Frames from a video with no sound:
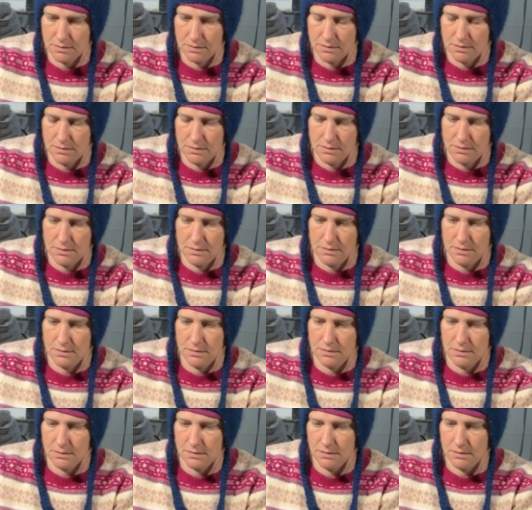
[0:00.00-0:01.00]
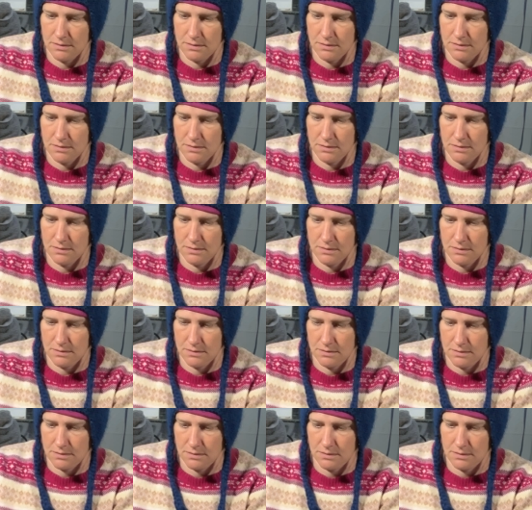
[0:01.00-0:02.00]

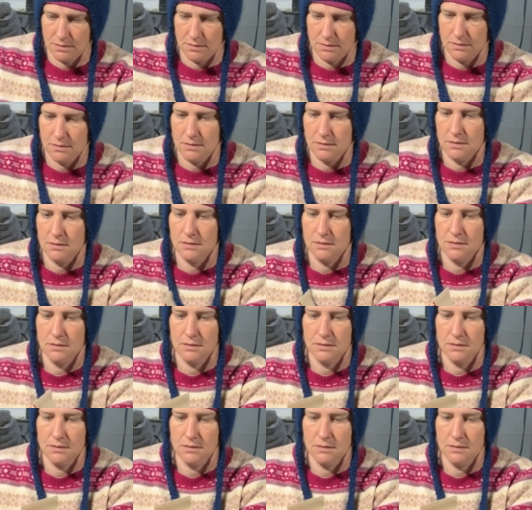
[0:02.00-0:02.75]
(no one is talking)